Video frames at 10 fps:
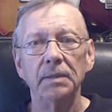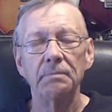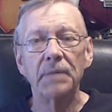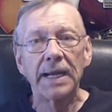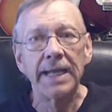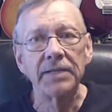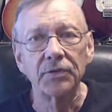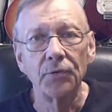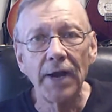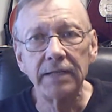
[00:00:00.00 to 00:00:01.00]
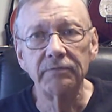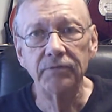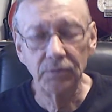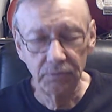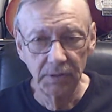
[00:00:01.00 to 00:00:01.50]
But I ate the right
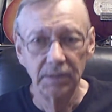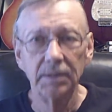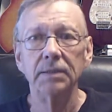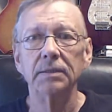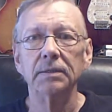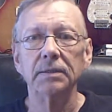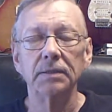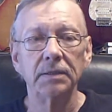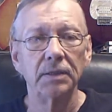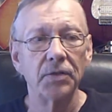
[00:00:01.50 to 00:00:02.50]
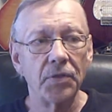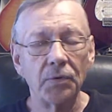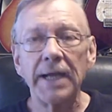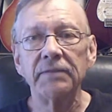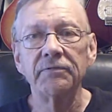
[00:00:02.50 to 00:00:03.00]
food. The
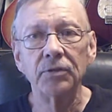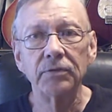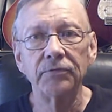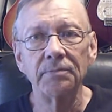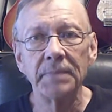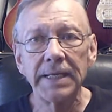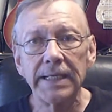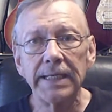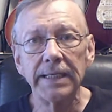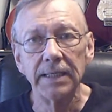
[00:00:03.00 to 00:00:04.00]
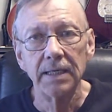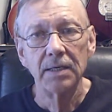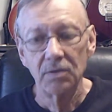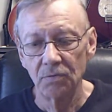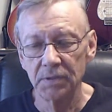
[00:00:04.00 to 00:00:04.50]
right food for me
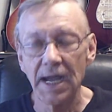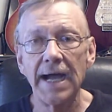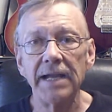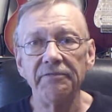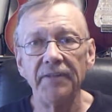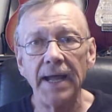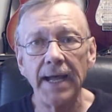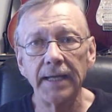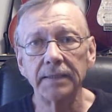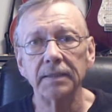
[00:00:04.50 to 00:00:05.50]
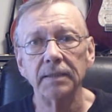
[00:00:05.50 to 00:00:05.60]
was high fat,